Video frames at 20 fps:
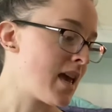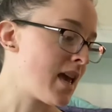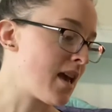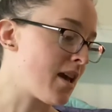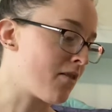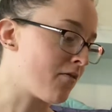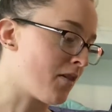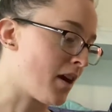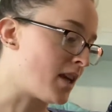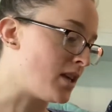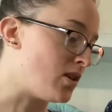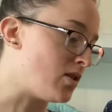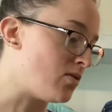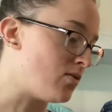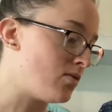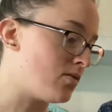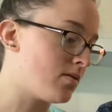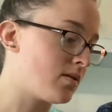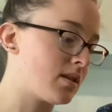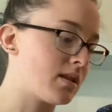if I
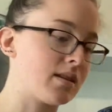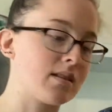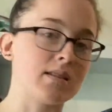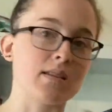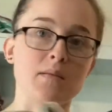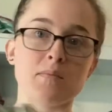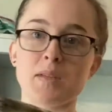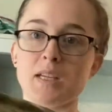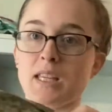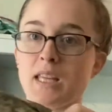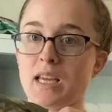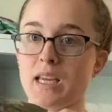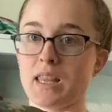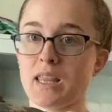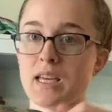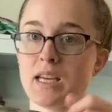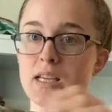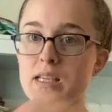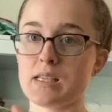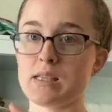used something like
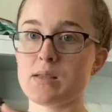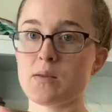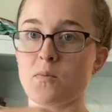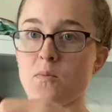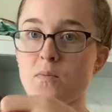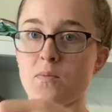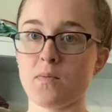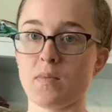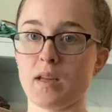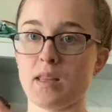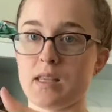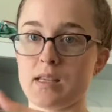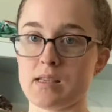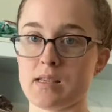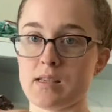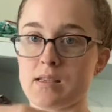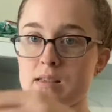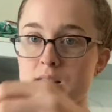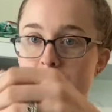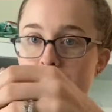this
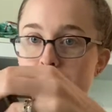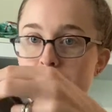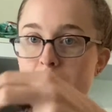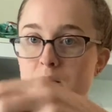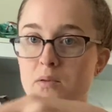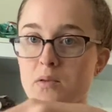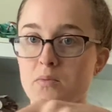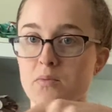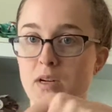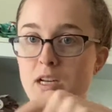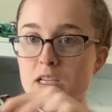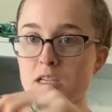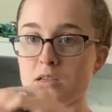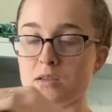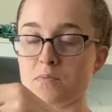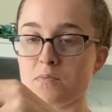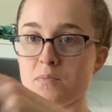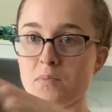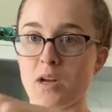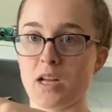is a double brush
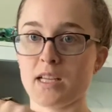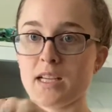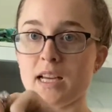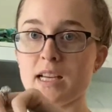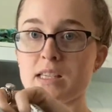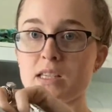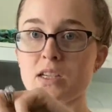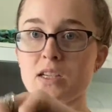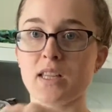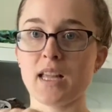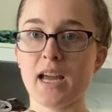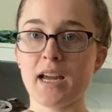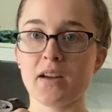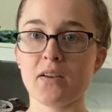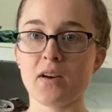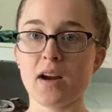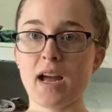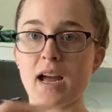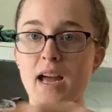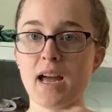polyester
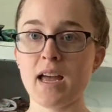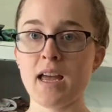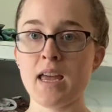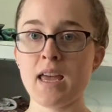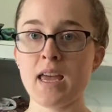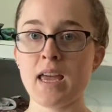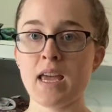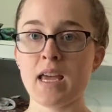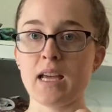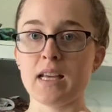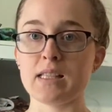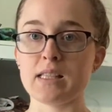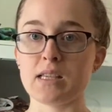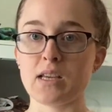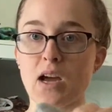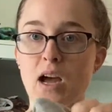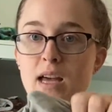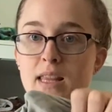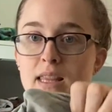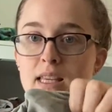lycra. It's
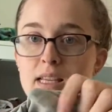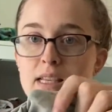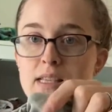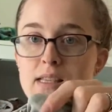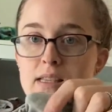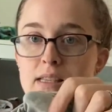got this,